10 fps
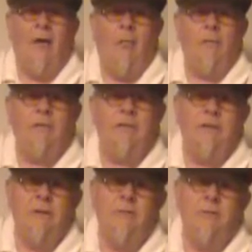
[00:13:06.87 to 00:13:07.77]
hope to see
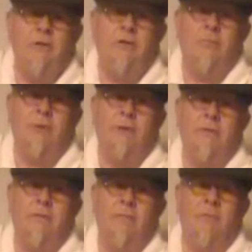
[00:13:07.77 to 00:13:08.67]
you in church playing
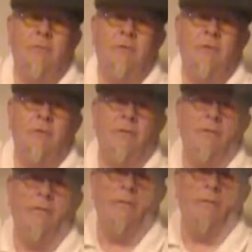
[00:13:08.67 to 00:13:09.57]
somewhere. When I